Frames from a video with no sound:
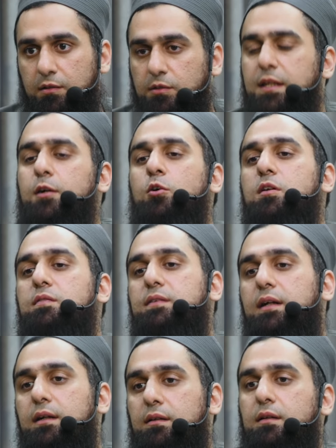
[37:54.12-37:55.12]
So they could have
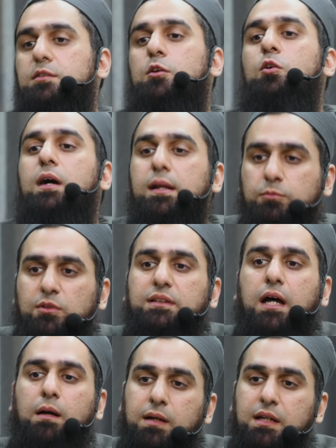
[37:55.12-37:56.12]
said, chalo yaar ab to
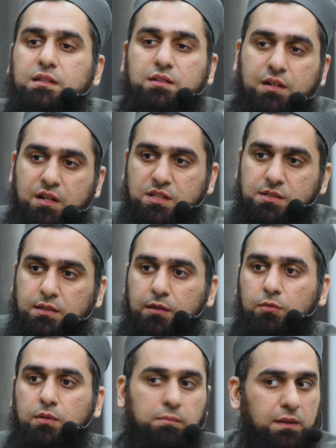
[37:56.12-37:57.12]
Sahaba ki generation
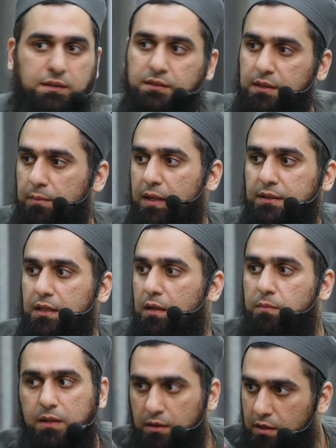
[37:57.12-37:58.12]
tha, but the Tabai
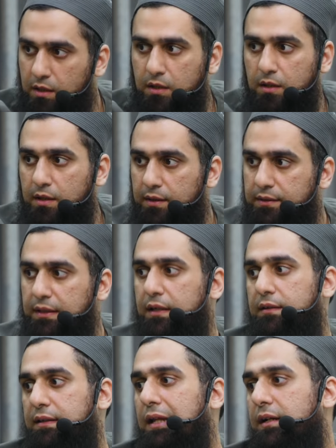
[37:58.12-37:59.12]
Tabain
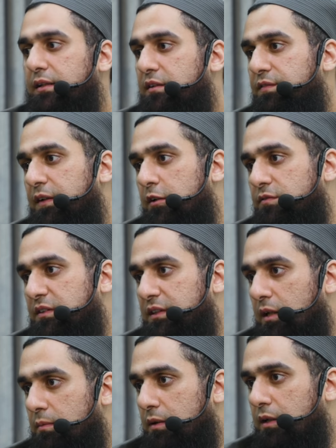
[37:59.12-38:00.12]
sat at the feet of the
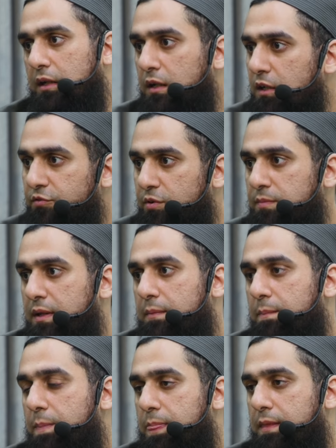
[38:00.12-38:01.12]
Tabain and learned from
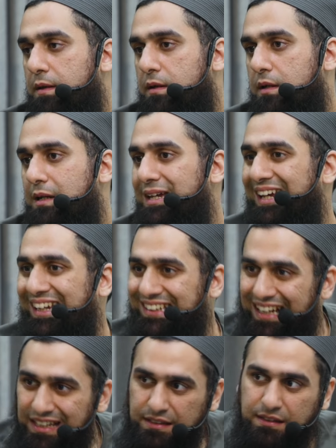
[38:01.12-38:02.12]
them.
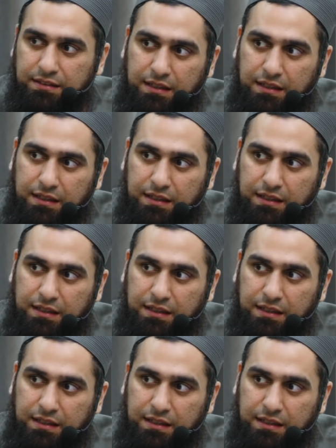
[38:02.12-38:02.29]
And that is